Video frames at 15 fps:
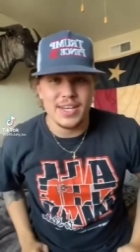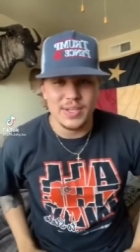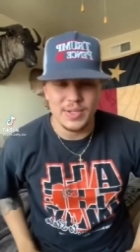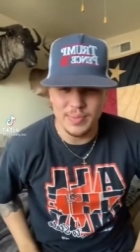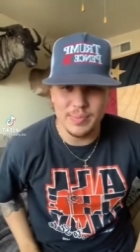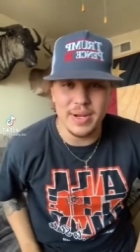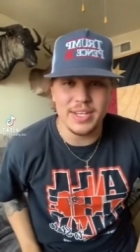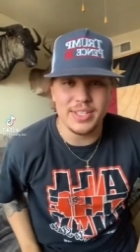
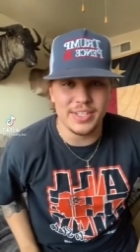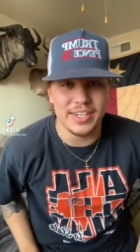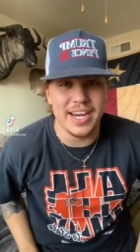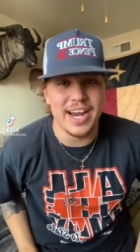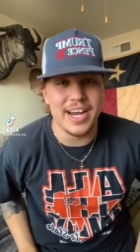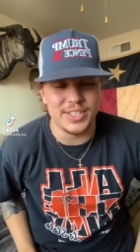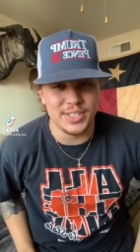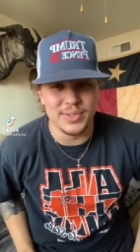you bet your
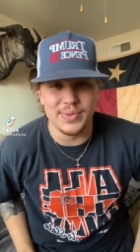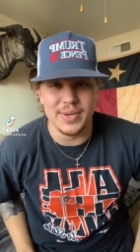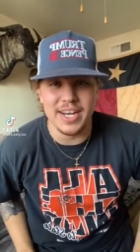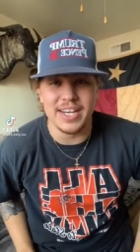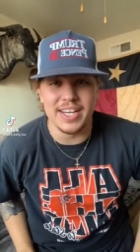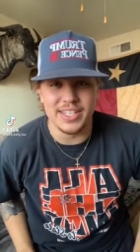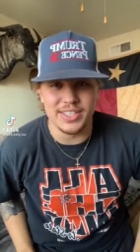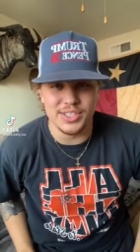ass you're
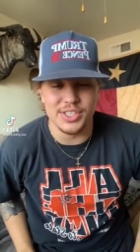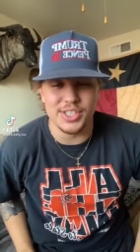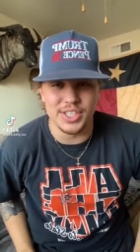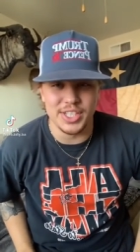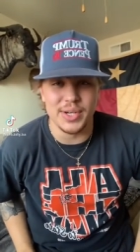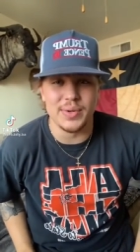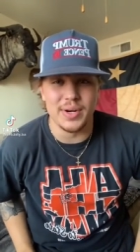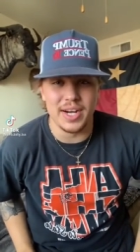ready to get your
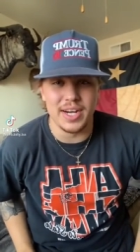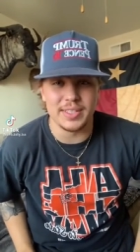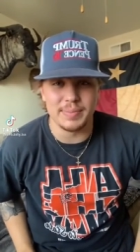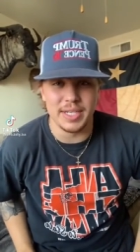shit rocked,